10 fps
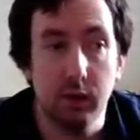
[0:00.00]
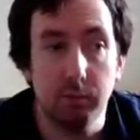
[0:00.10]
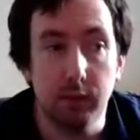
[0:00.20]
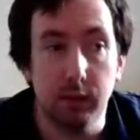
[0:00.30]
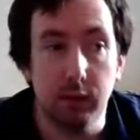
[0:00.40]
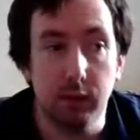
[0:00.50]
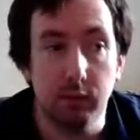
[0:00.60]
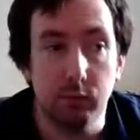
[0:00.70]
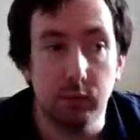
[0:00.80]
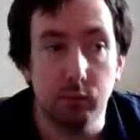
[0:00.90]
but
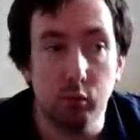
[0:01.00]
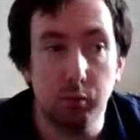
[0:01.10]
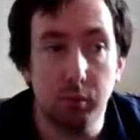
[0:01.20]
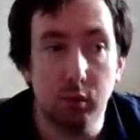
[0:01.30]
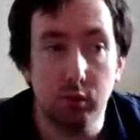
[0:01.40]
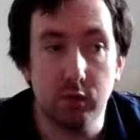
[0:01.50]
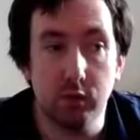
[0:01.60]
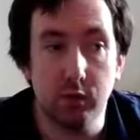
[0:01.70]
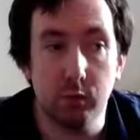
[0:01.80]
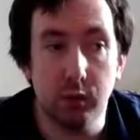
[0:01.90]
with the robots
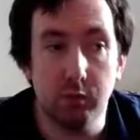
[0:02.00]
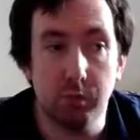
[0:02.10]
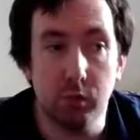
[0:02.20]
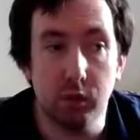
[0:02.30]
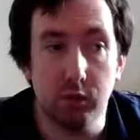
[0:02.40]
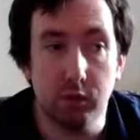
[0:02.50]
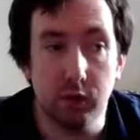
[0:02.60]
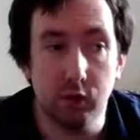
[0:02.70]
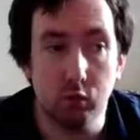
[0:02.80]
their weak spot is their actual